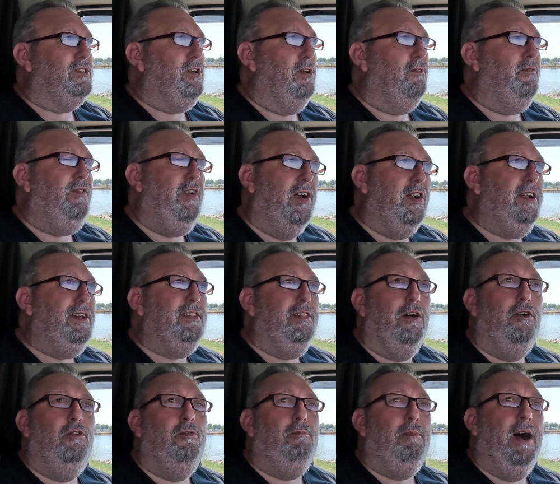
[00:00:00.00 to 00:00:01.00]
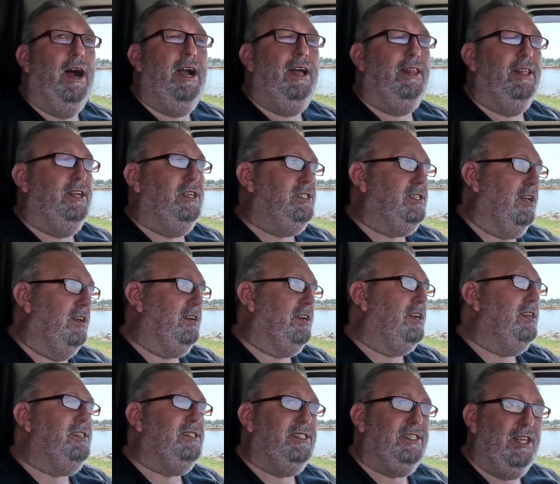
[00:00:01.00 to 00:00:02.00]
So very low mileage
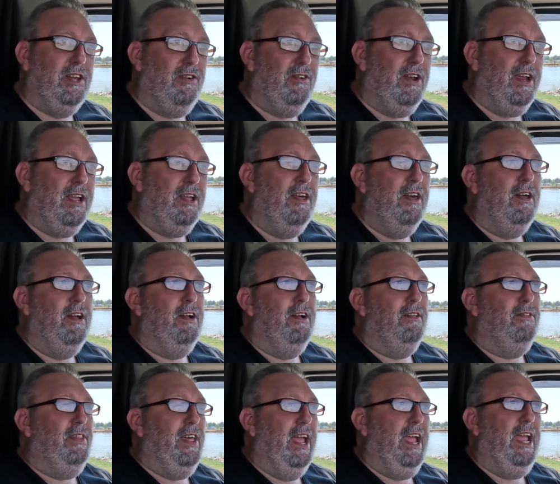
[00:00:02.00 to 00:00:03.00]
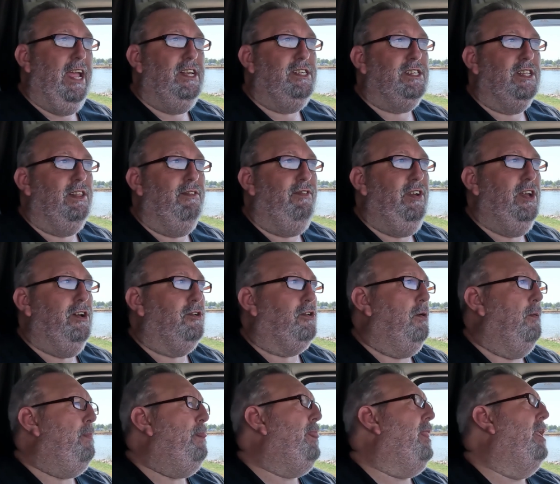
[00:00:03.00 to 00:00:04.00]
considering the age of the vehicle.